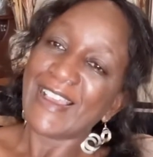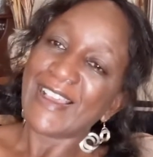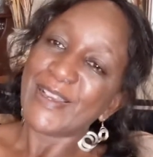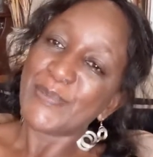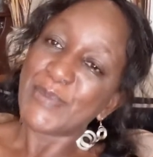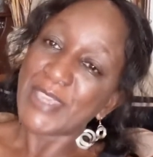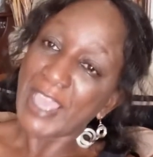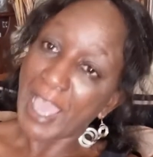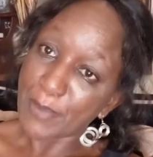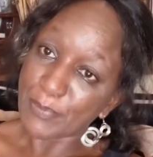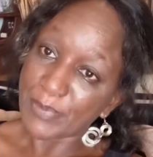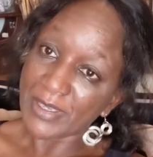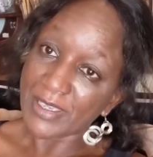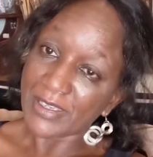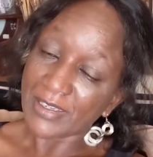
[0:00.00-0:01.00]
Be
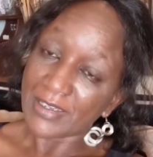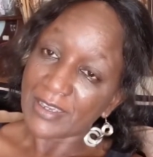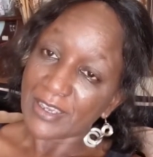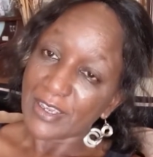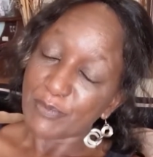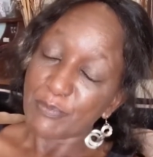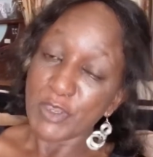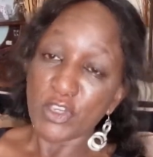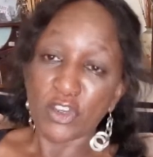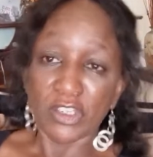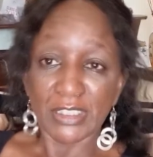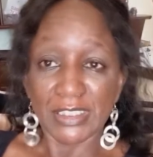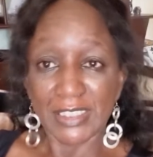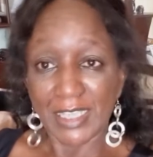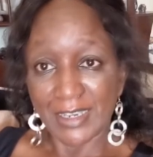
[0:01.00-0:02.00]
happy. Be
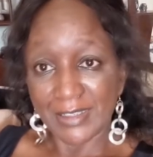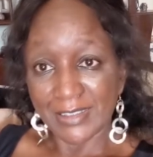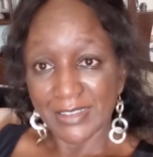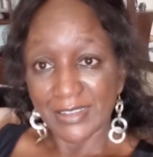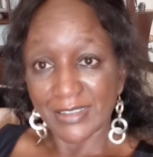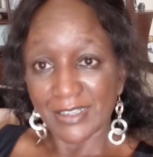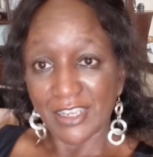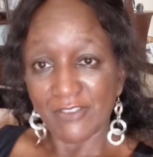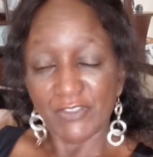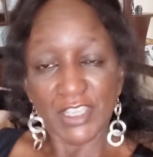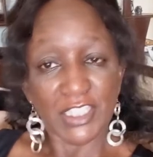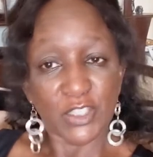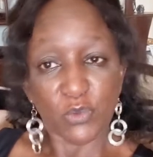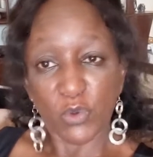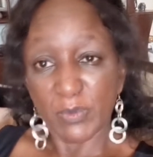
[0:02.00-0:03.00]
content. If that's
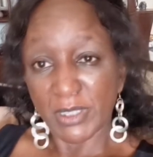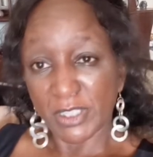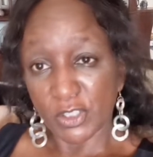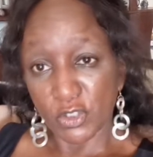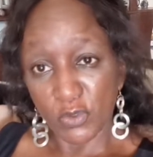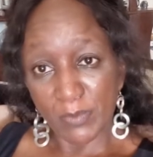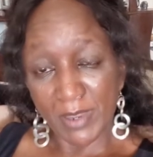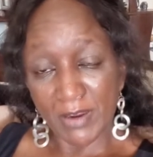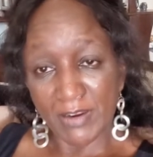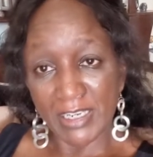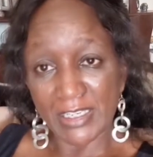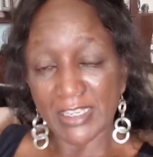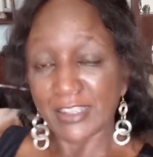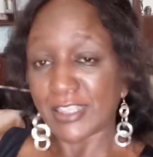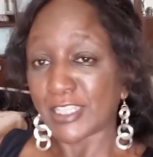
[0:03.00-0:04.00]
the woman that you married,
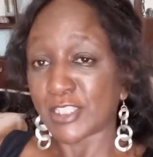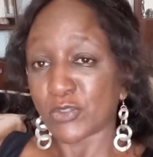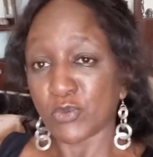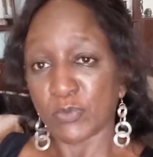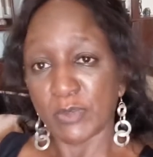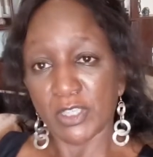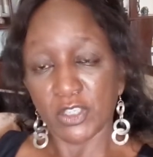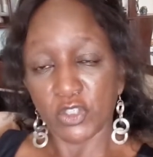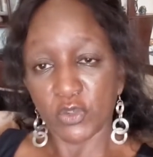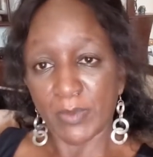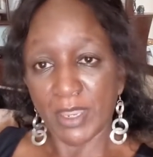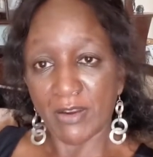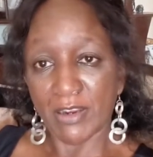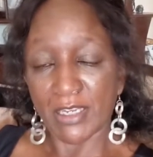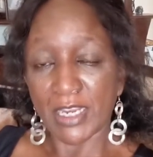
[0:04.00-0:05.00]
that's the woman that you
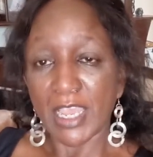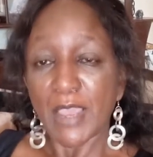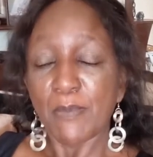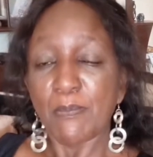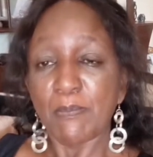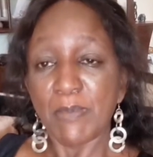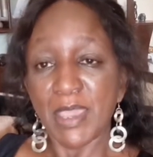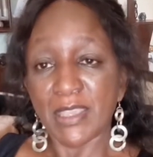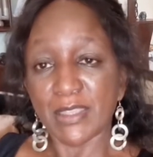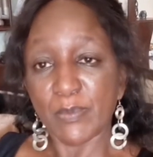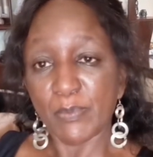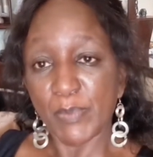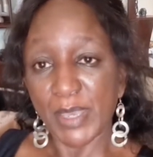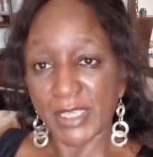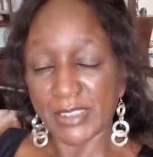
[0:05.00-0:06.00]
married. Make the
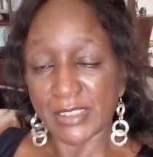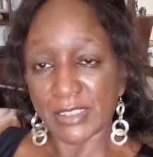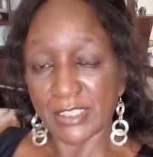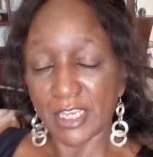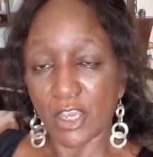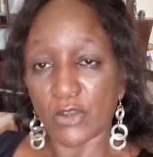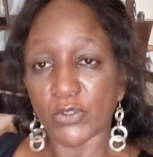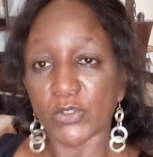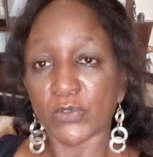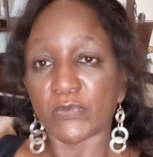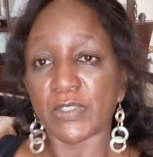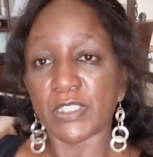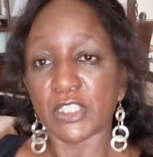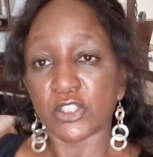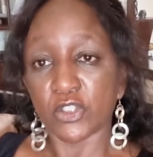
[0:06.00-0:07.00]
best out of the
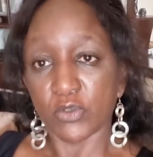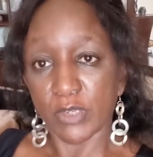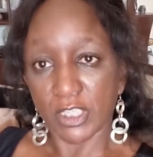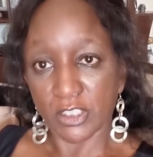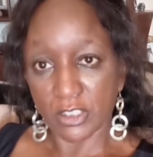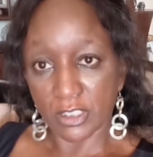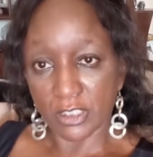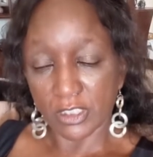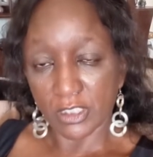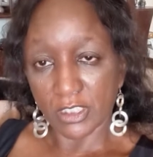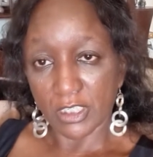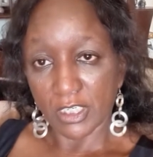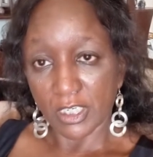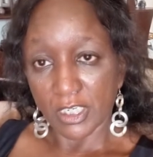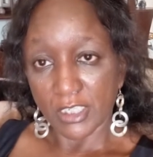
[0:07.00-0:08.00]
situation.
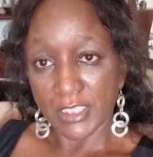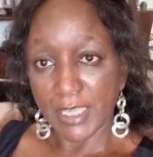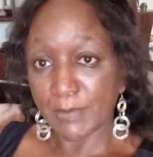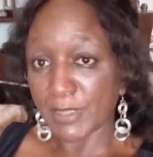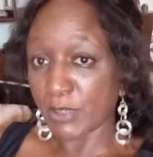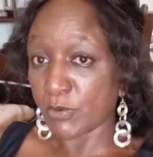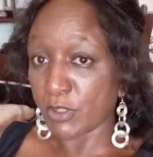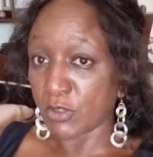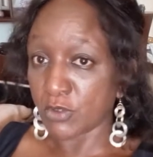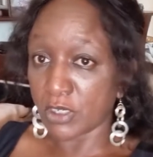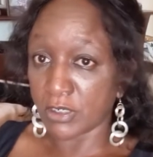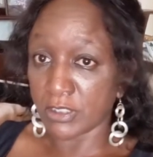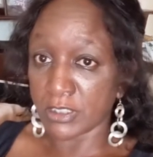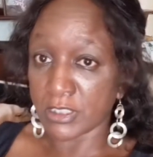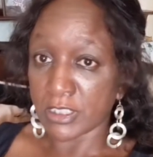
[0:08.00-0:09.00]
Same thing with you
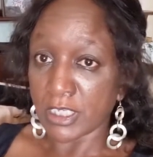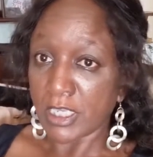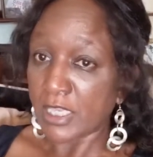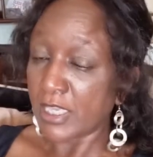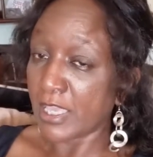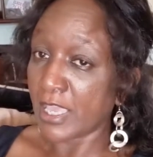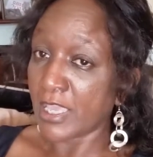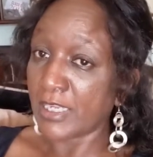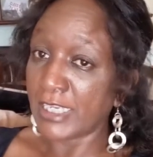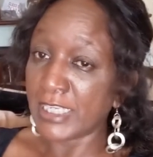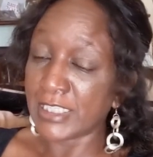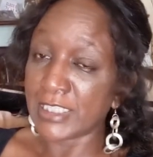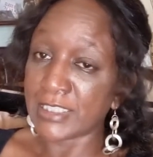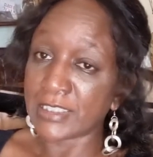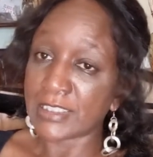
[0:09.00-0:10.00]
girls. Yeah,
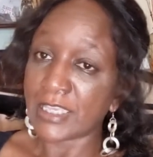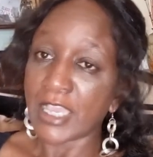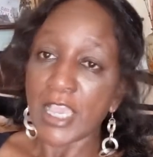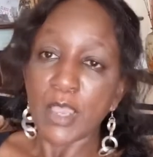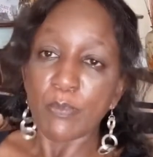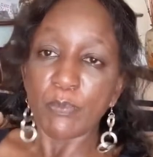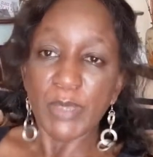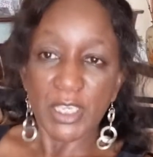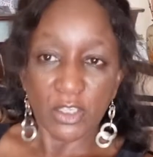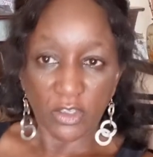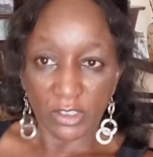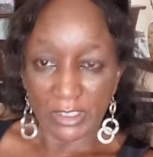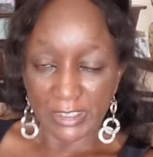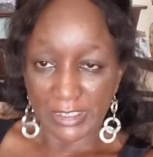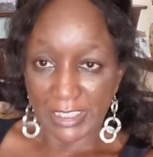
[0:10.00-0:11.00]
ladies. Be
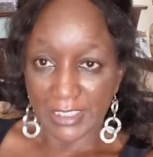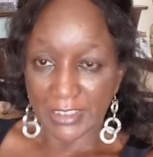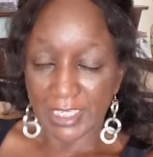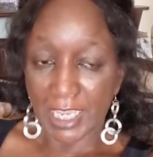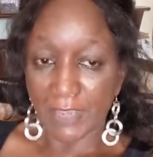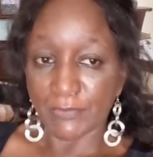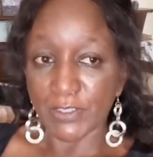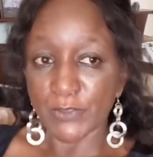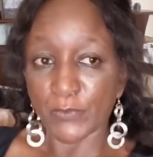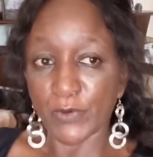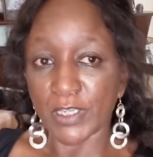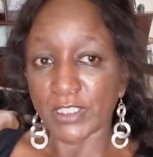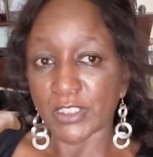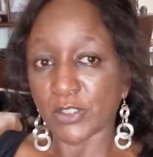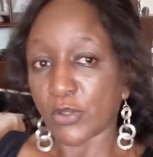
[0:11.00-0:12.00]
content. I have this
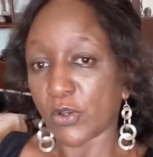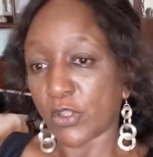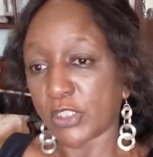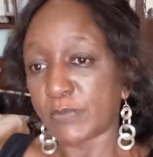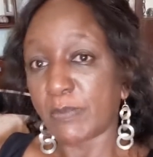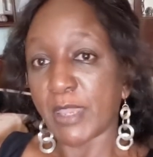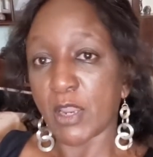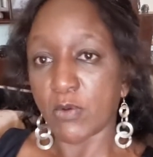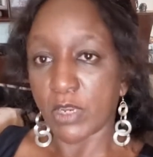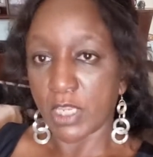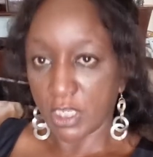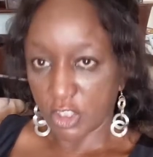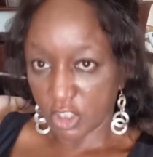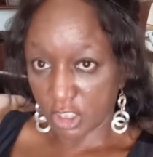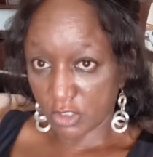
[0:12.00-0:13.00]
friend called Mary.
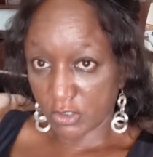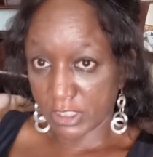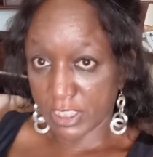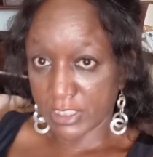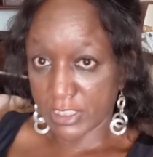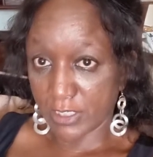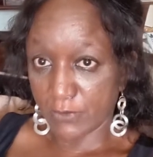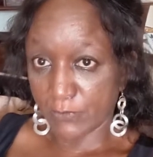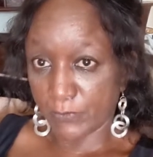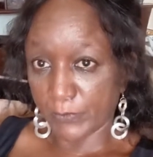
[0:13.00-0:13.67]
She knows herself.